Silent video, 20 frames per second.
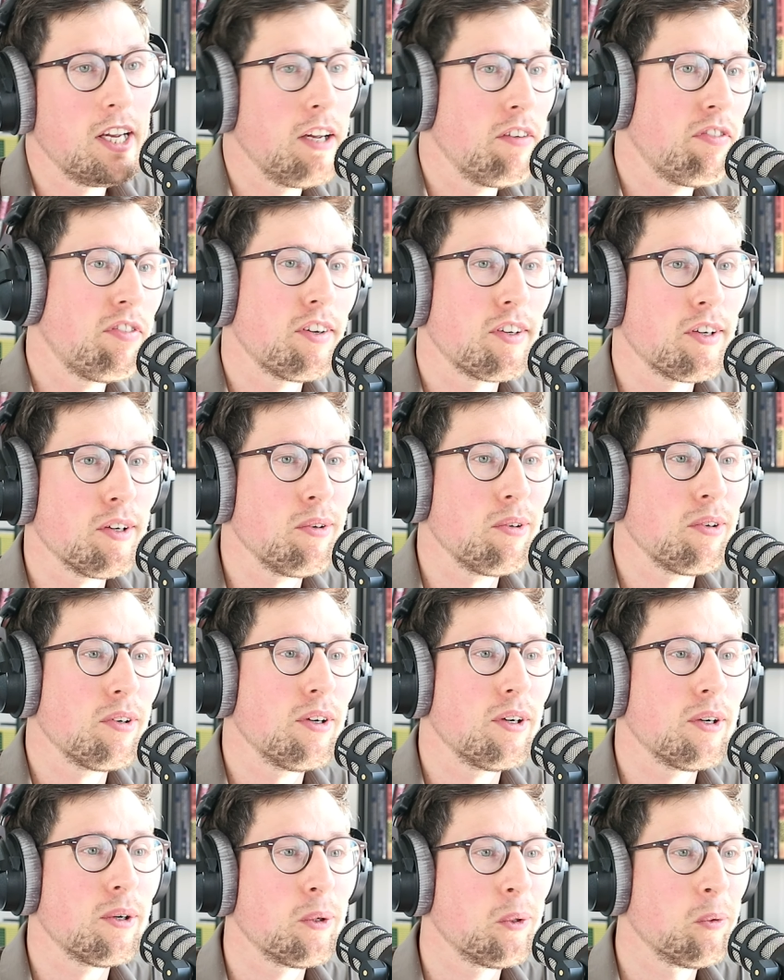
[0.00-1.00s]
if you don't
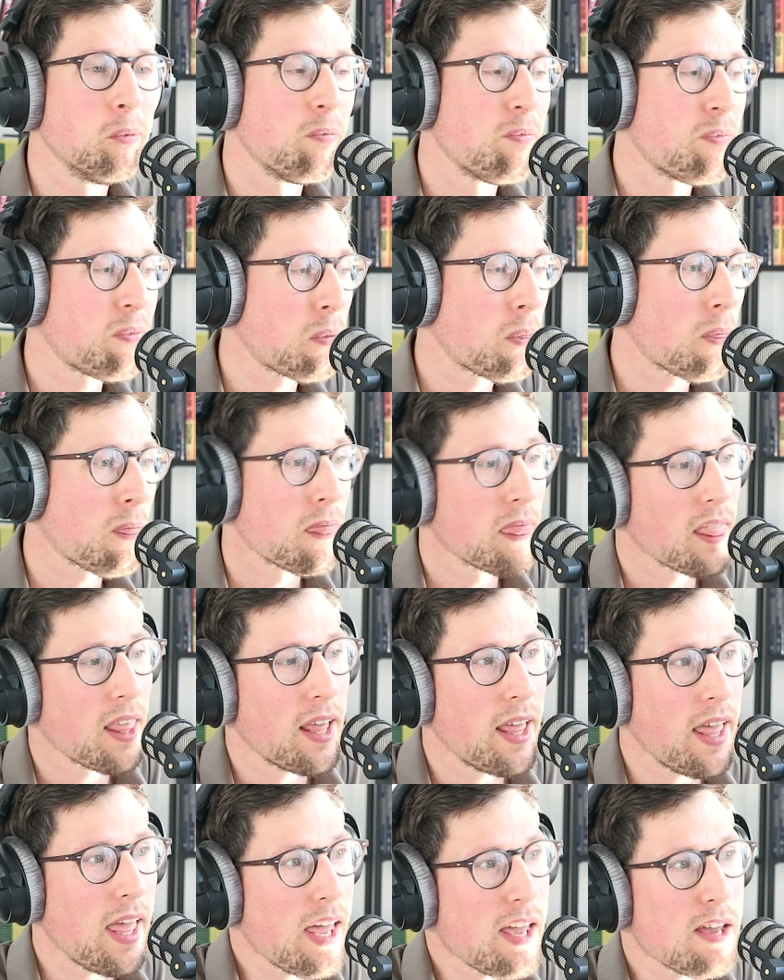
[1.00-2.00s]
know
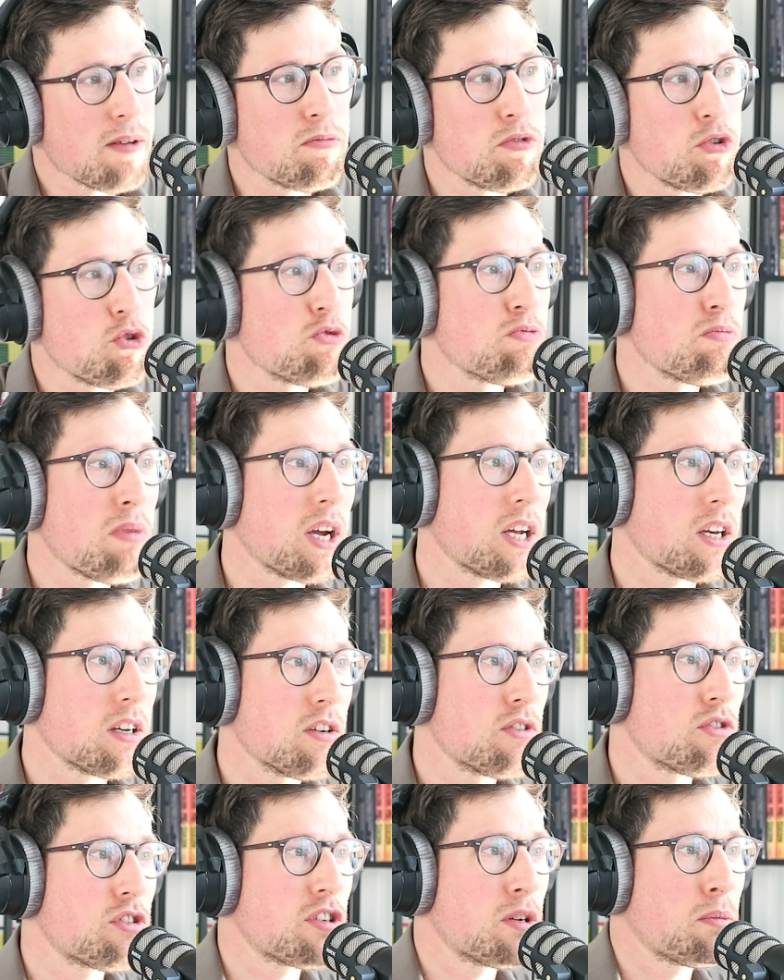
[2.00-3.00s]
him, you might
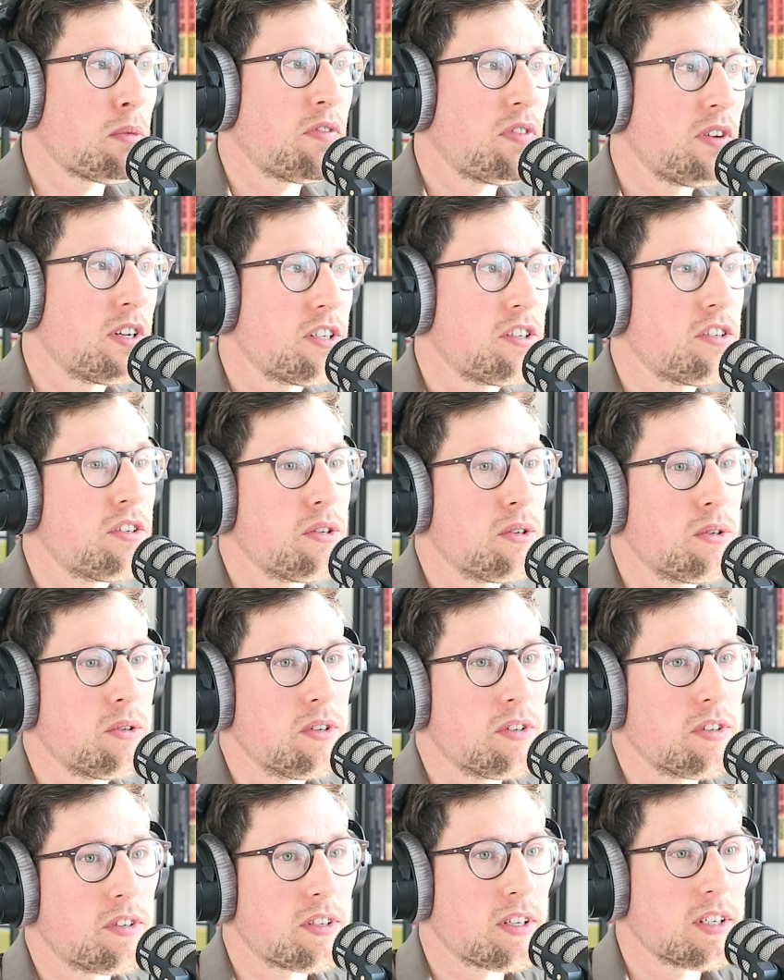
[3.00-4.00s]
know some of his
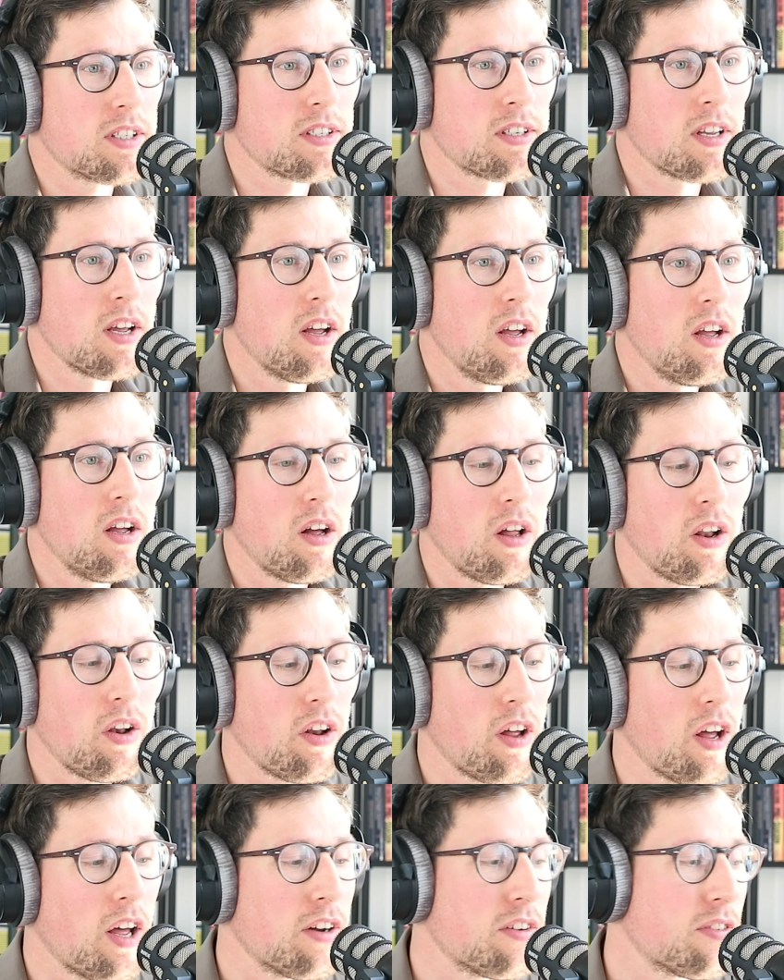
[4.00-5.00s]
students, because a
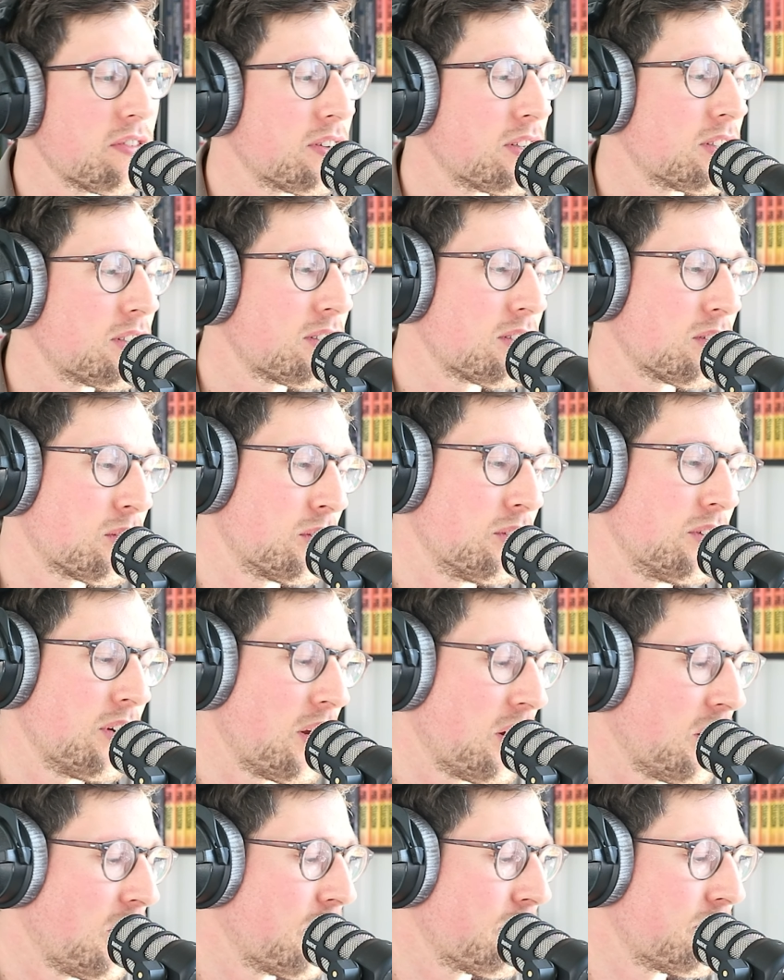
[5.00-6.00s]
lot of his, or
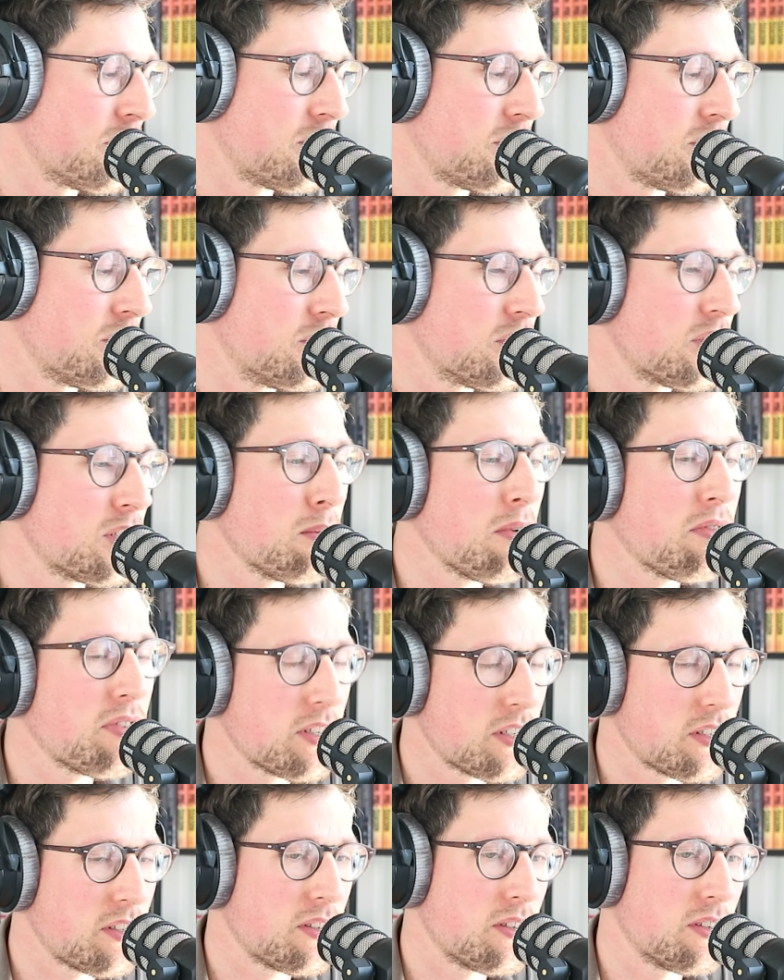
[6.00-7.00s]
not a lot of his students, some of
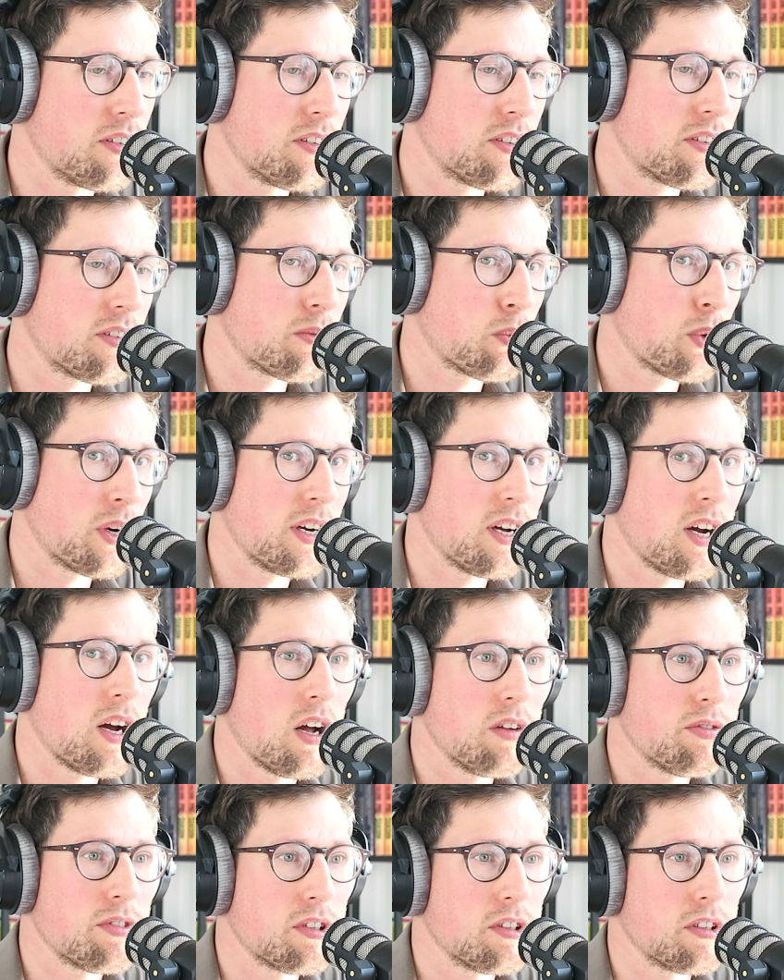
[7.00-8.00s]
his students went
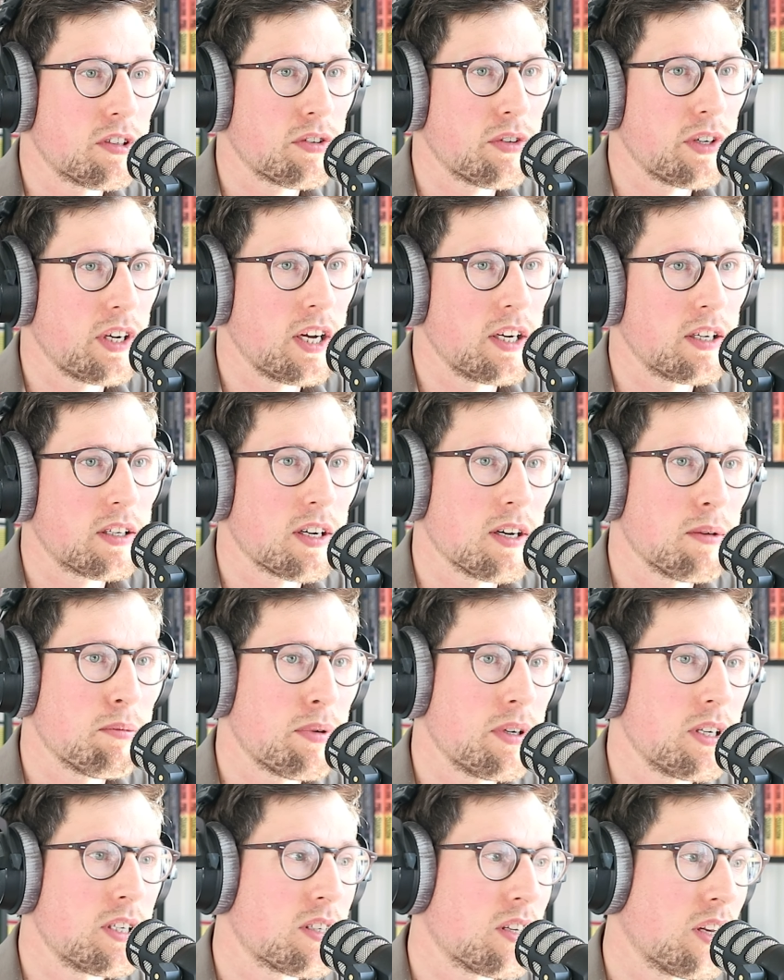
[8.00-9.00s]
off to create
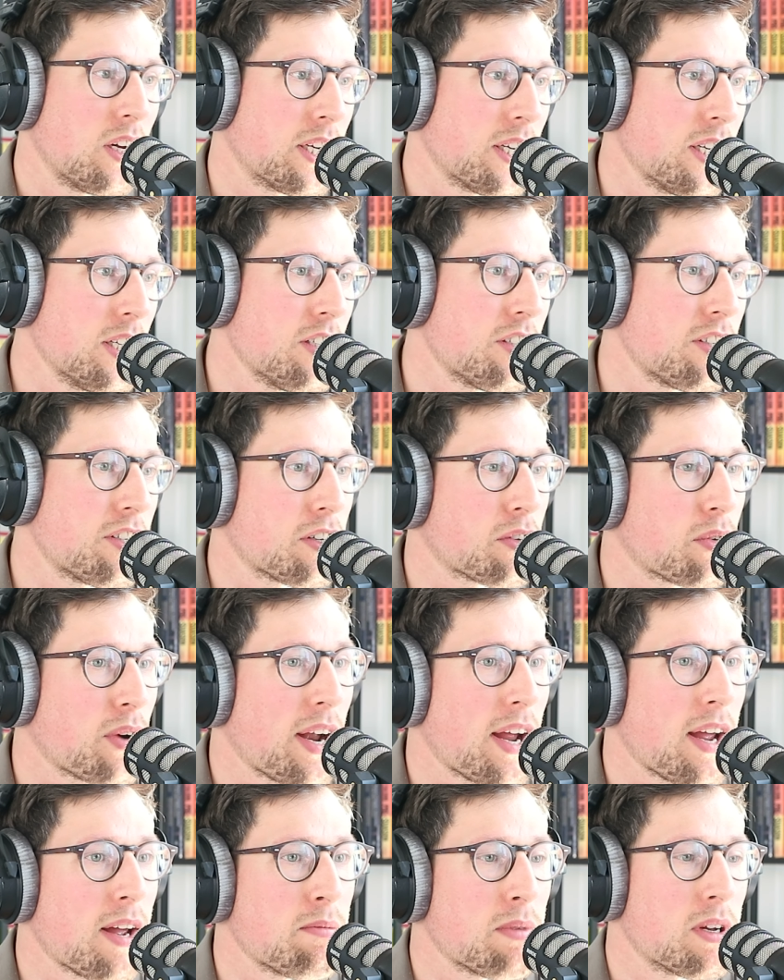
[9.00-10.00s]
companies like
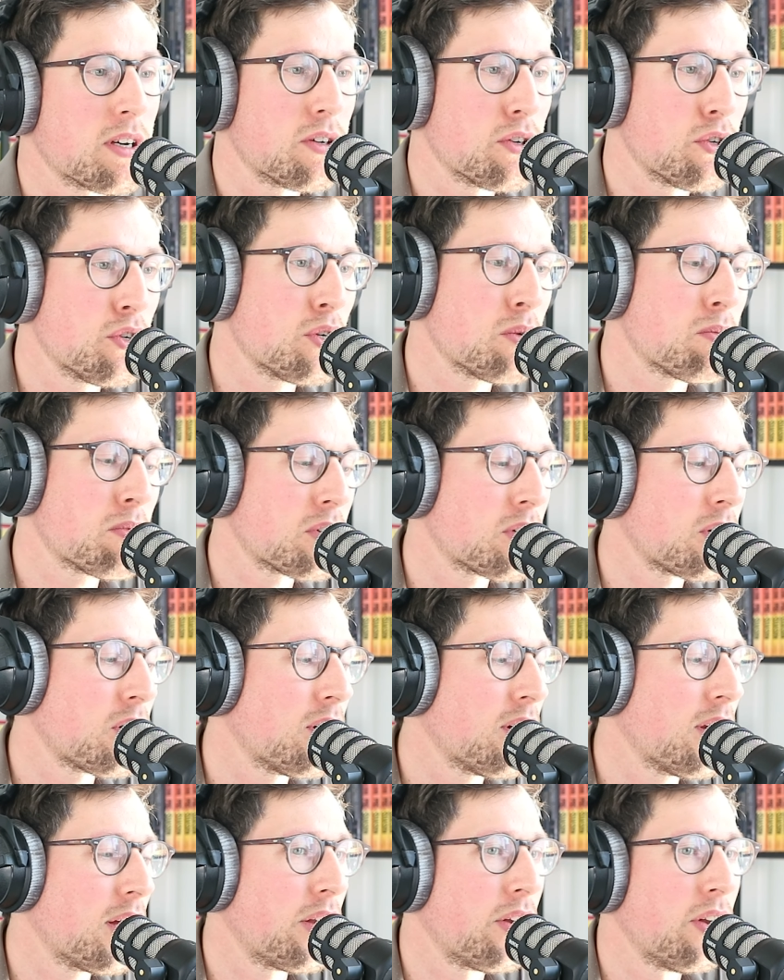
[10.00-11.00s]
Instagram and
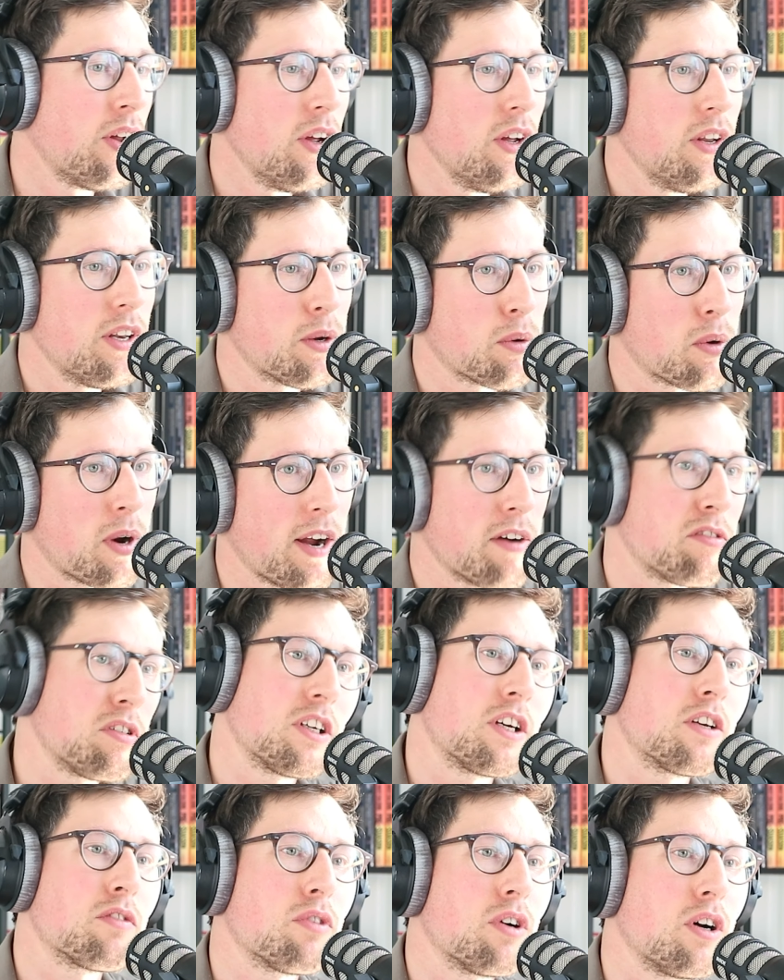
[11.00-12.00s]
Uber, and they were
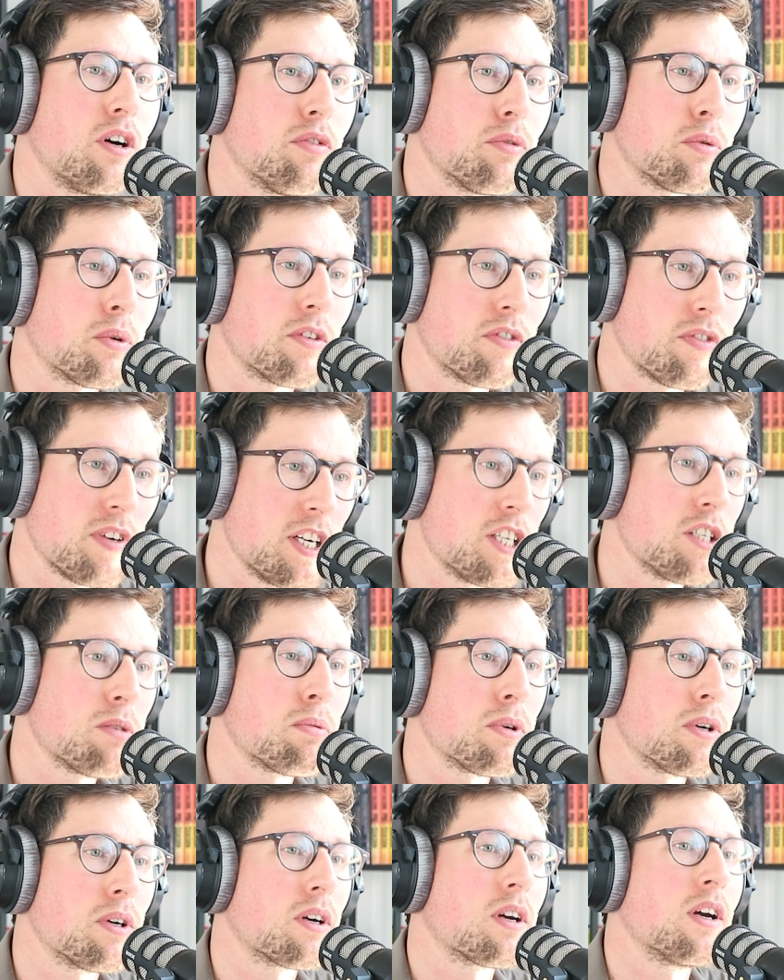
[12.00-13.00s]
heavily involved with
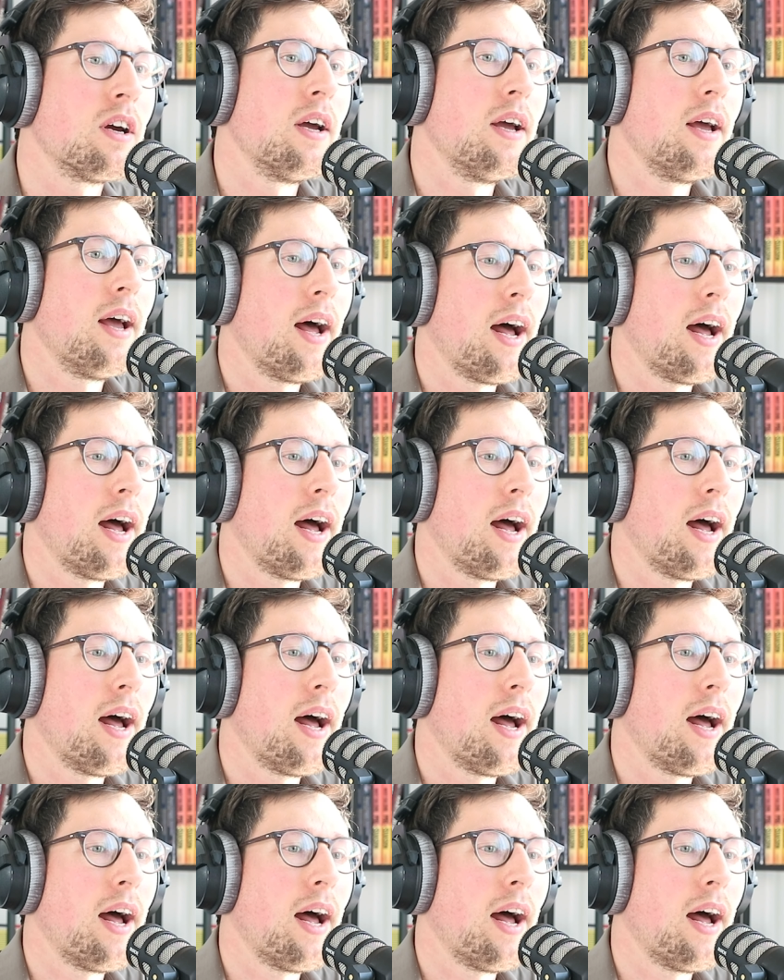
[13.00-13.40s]
Facebook